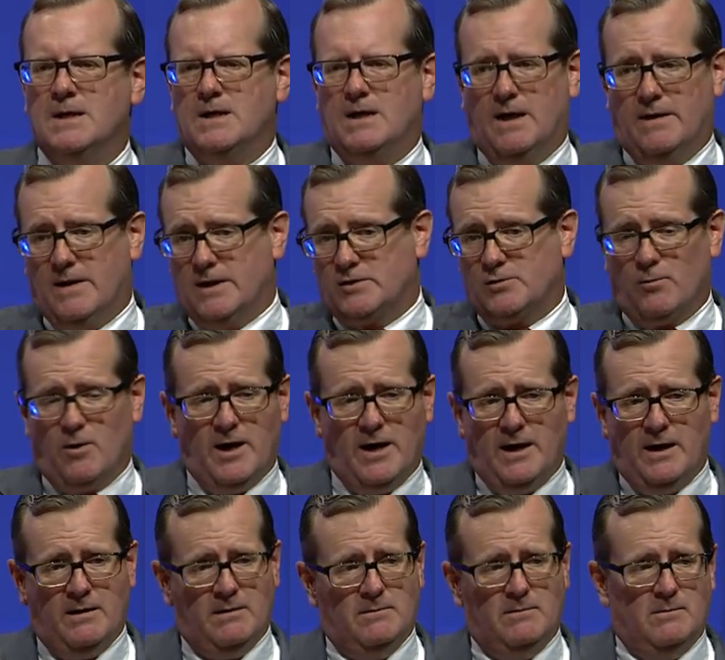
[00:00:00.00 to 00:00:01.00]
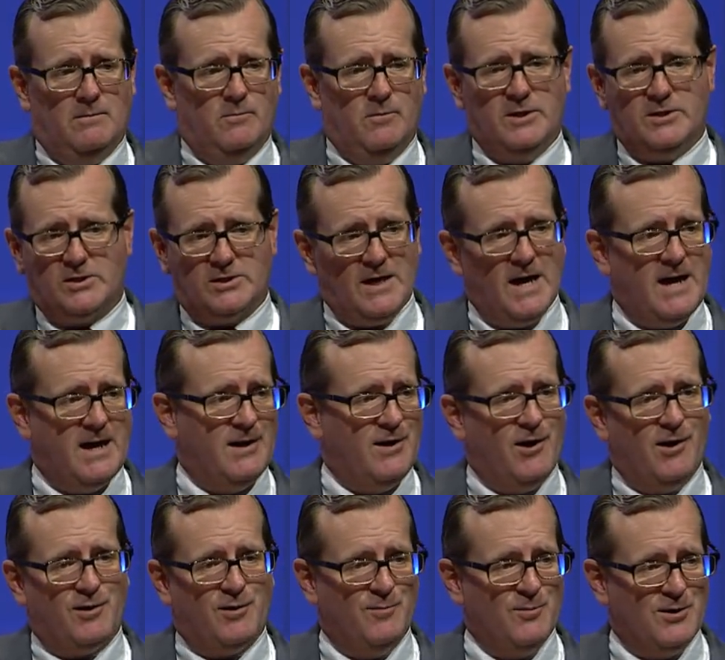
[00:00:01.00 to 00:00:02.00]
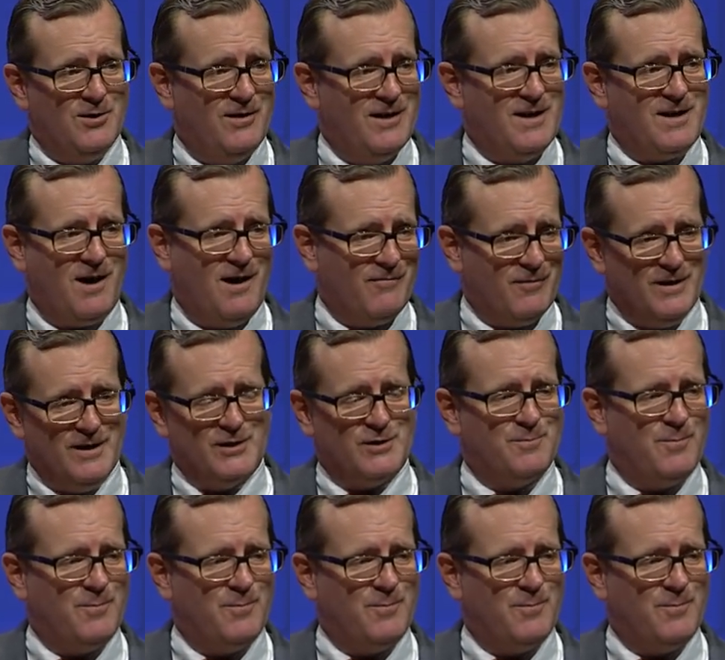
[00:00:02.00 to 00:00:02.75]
And that's why we say in our community covenant,